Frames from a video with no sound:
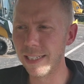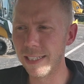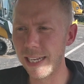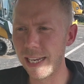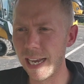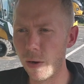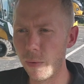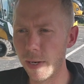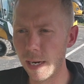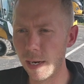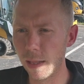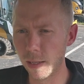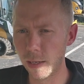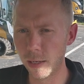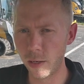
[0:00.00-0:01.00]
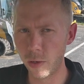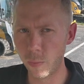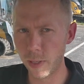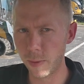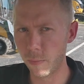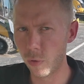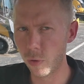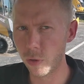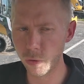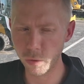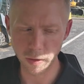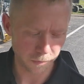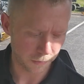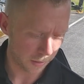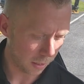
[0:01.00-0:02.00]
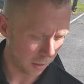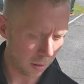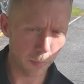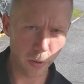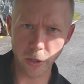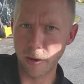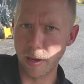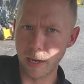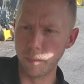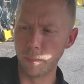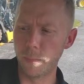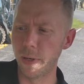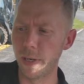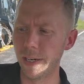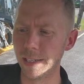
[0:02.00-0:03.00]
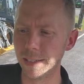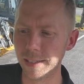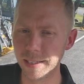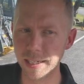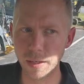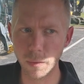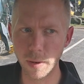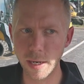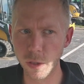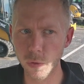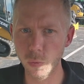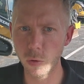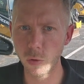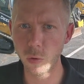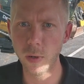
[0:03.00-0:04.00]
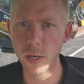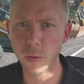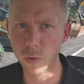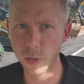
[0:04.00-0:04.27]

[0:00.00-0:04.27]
of see how we got a little bit more drift there. I'm going to go ahead and put it in C range real quick.